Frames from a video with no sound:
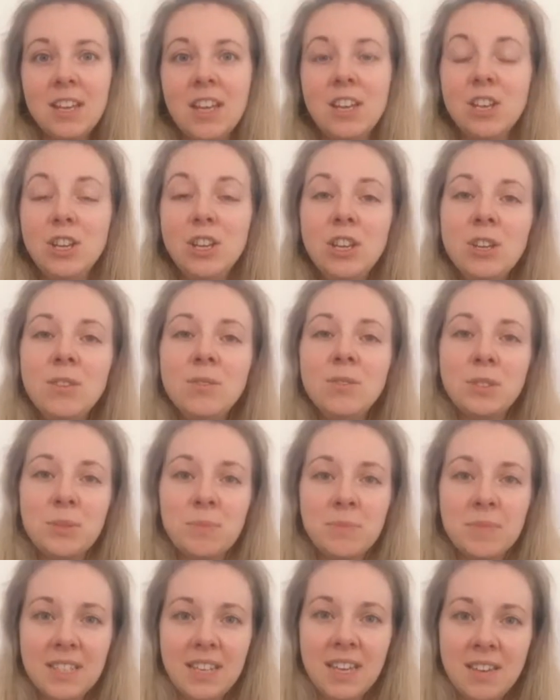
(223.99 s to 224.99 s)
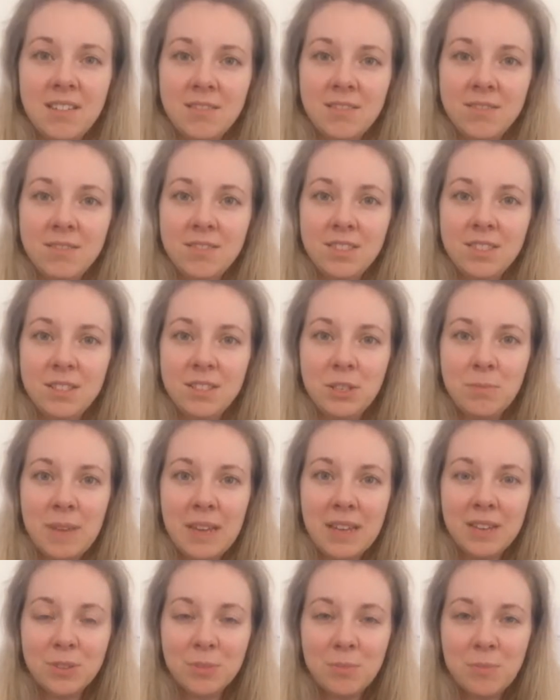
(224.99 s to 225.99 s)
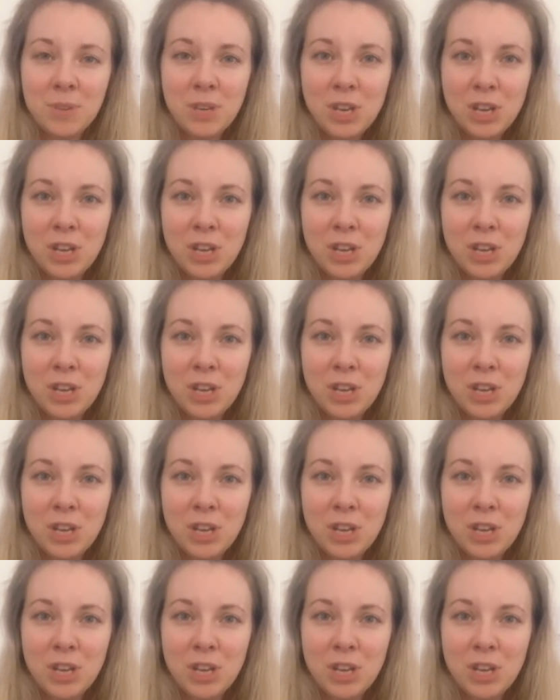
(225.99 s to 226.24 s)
and use some skills to make some